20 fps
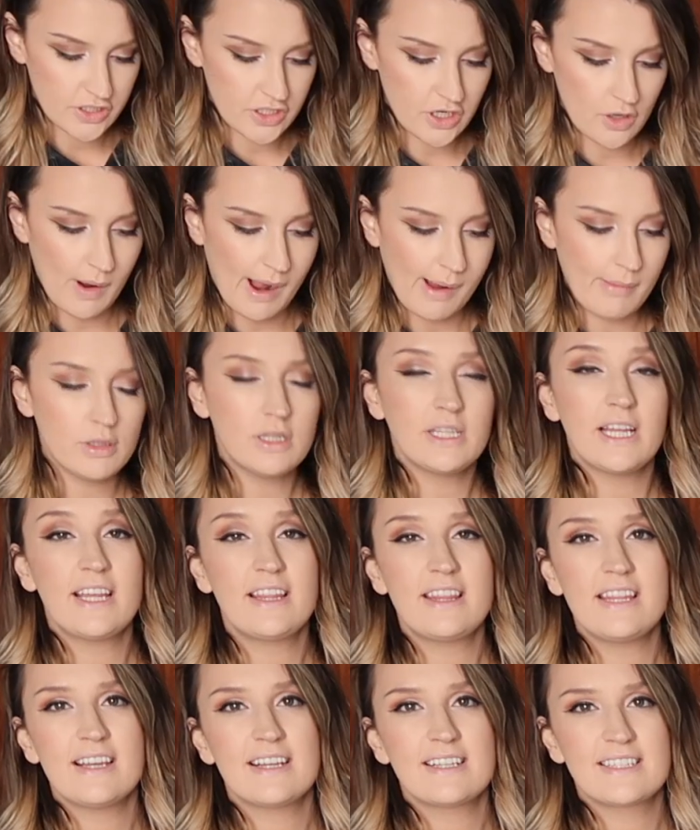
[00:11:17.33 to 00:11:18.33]
So I will
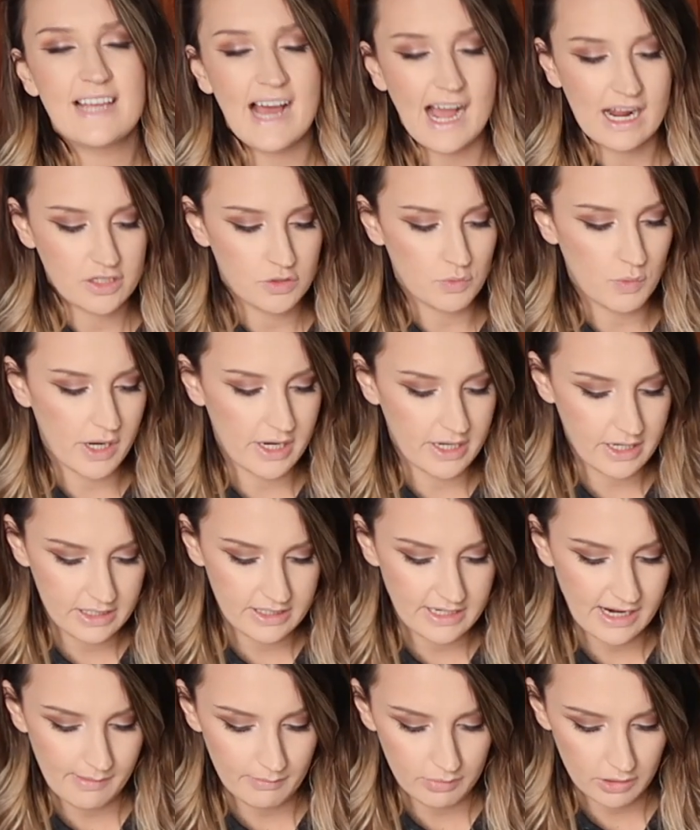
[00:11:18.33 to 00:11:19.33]
link the exact one
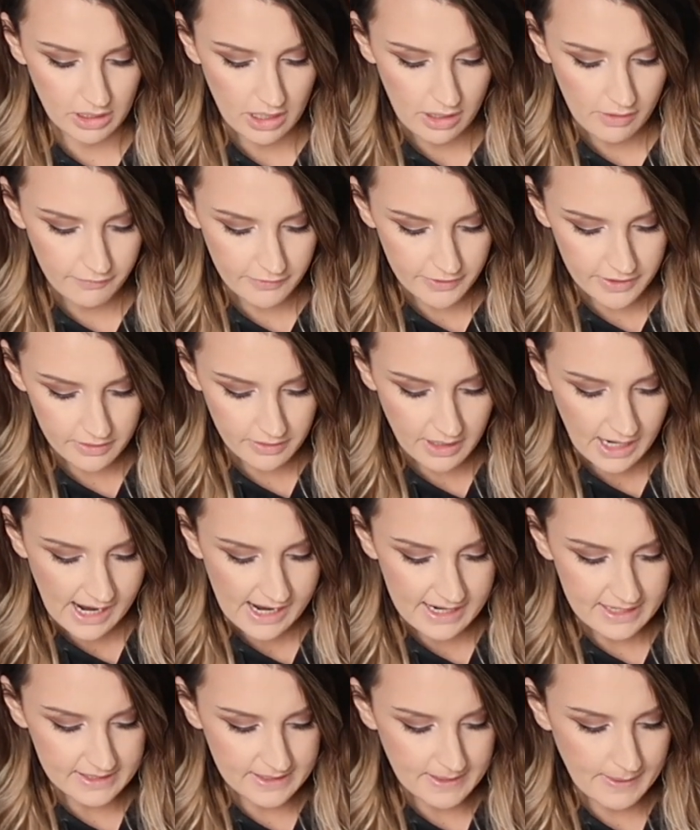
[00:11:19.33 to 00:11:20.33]
down below for you
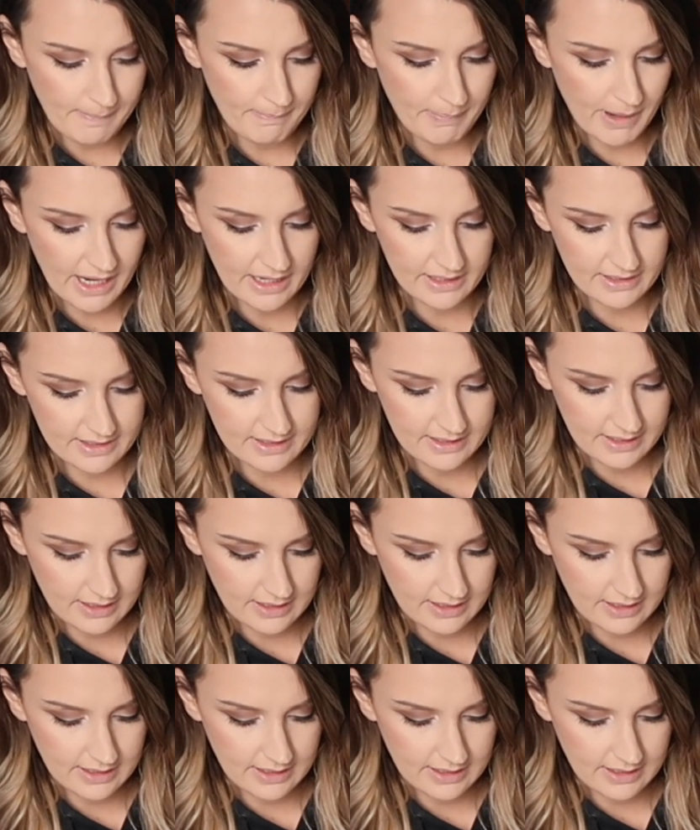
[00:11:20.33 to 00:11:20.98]
guys, but